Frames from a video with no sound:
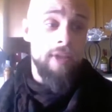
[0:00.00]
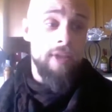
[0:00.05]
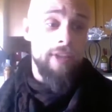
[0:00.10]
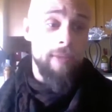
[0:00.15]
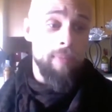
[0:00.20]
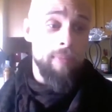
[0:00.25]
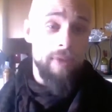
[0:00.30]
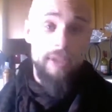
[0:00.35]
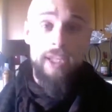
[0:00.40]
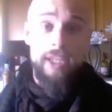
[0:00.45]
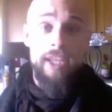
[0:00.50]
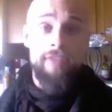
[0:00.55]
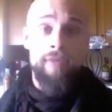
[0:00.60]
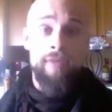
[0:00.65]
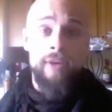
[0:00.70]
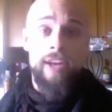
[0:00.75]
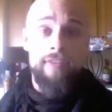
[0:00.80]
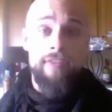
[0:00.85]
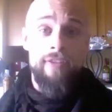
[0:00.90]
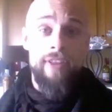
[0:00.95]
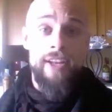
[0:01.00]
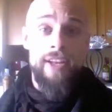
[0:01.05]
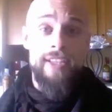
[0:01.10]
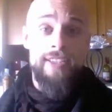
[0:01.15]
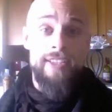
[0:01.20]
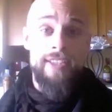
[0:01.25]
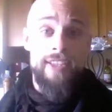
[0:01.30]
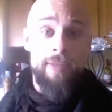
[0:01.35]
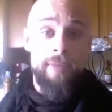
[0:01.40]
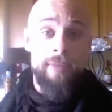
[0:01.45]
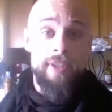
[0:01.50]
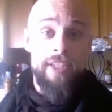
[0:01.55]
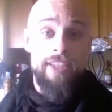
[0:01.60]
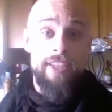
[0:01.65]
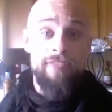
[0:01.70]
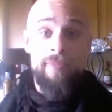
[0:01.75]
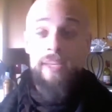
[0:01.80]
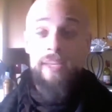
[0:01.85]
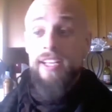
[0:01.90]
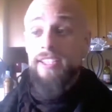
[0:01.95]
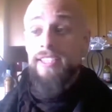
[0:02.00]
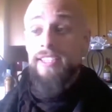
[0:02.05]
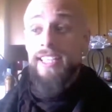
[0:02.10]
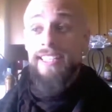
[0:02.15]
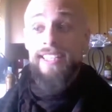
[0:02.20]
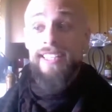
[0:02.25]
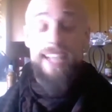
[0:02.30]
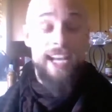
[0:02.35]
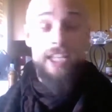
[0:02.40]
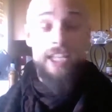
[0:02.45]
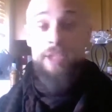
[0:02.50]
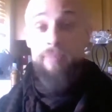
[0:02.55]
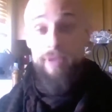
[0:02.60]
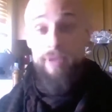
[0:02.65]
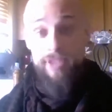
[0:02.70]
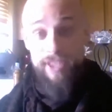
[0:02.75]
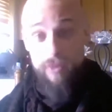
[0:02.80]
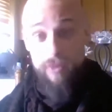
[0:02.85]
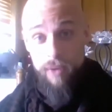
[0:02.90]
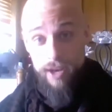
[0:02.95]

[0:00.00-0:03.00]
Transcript: They believe whatever that is that they believe because they desperately